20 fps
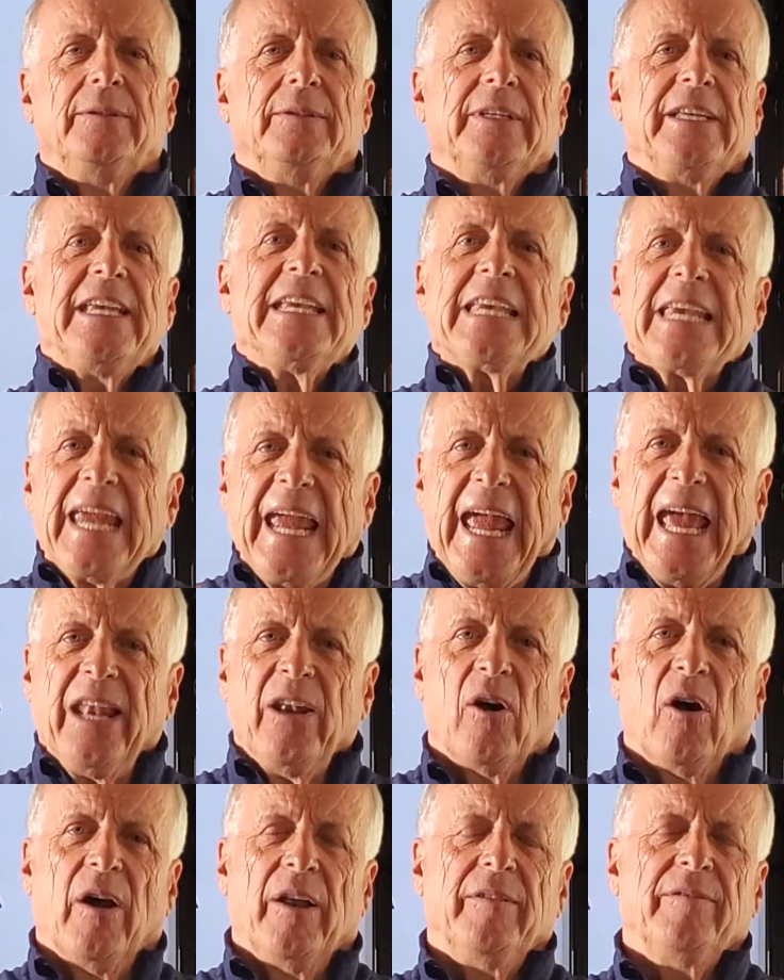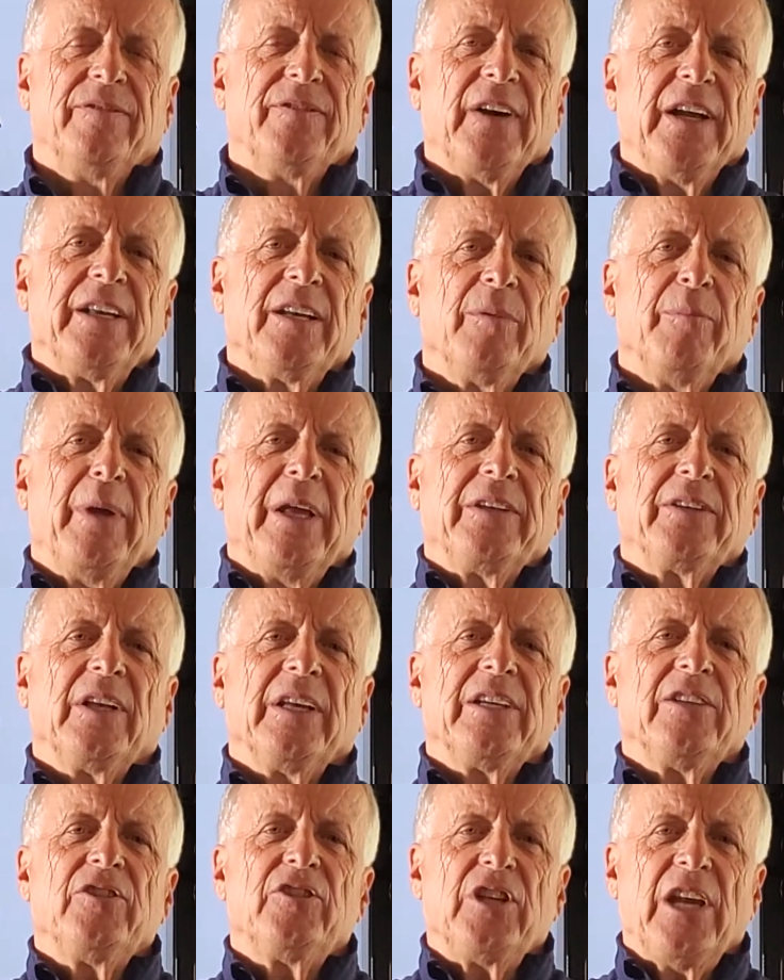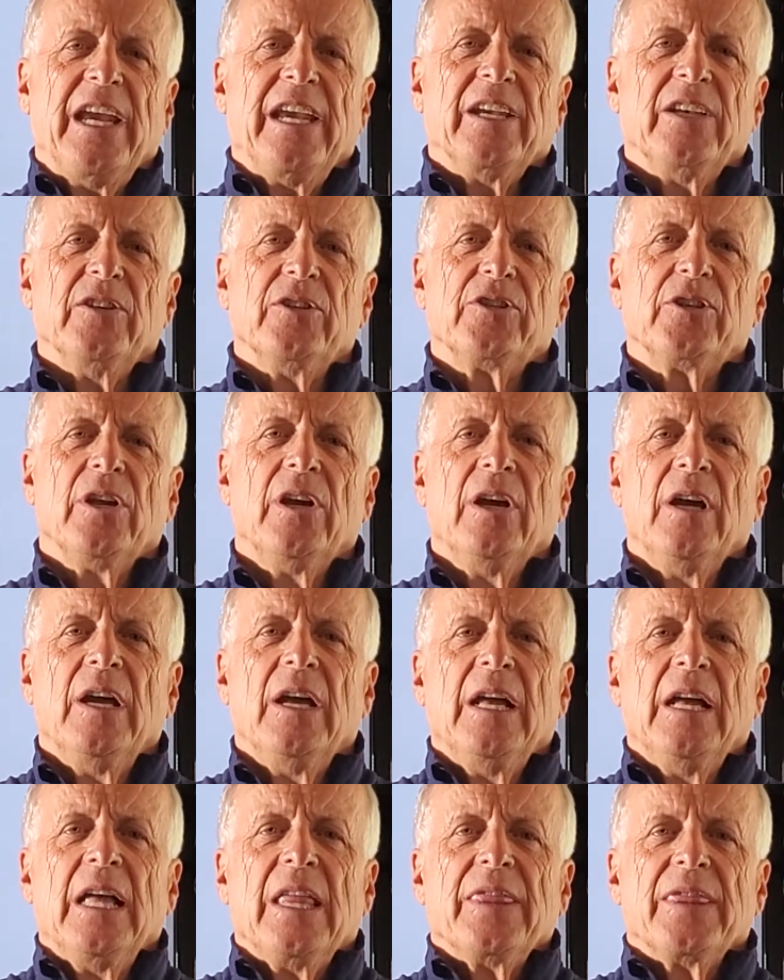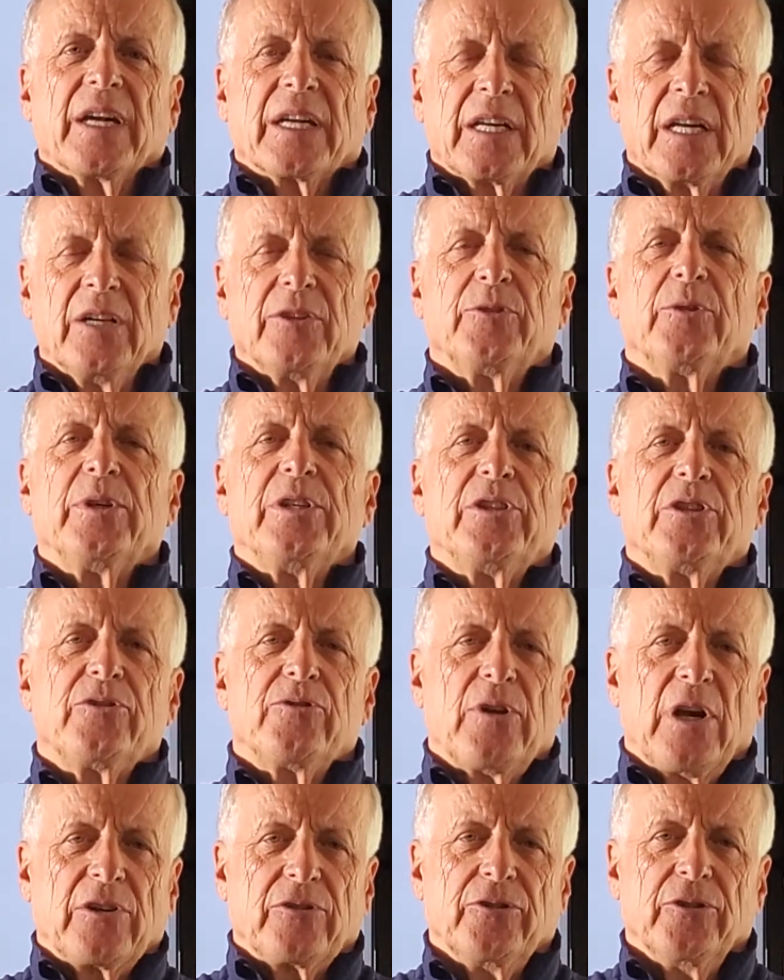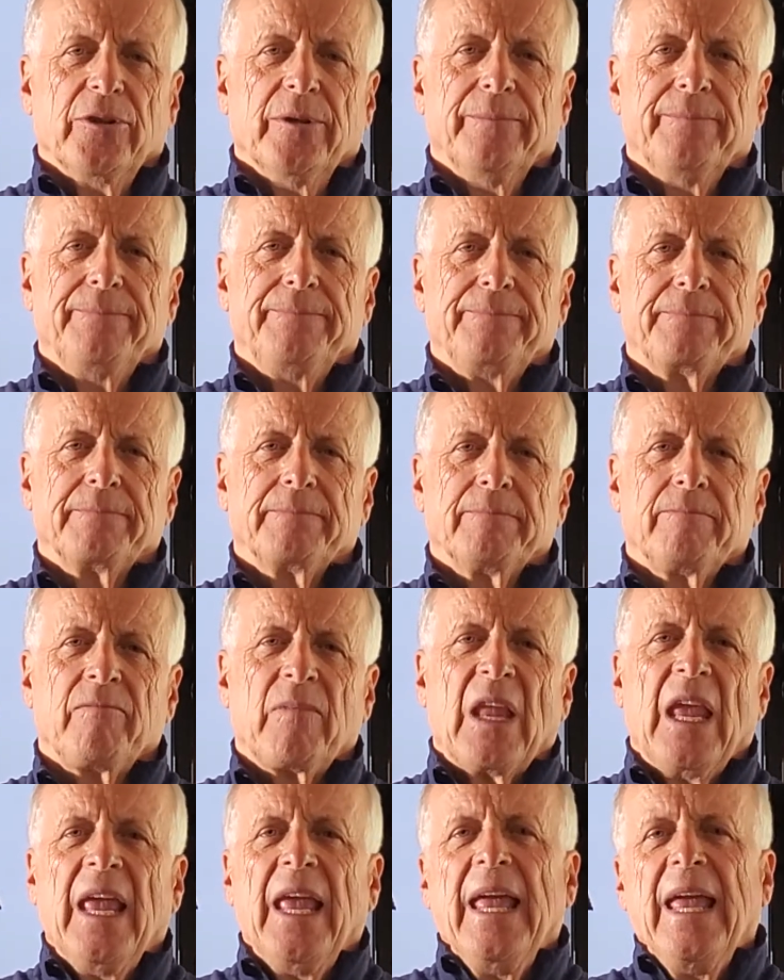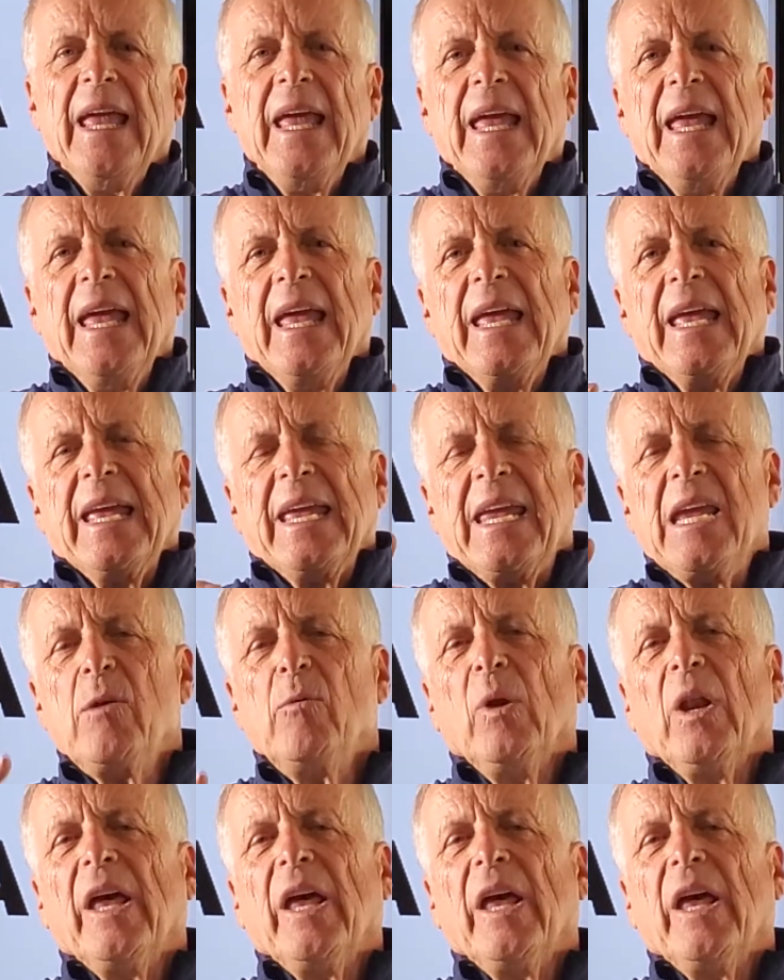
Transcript: He cannot fundamentally change the country's structure. He will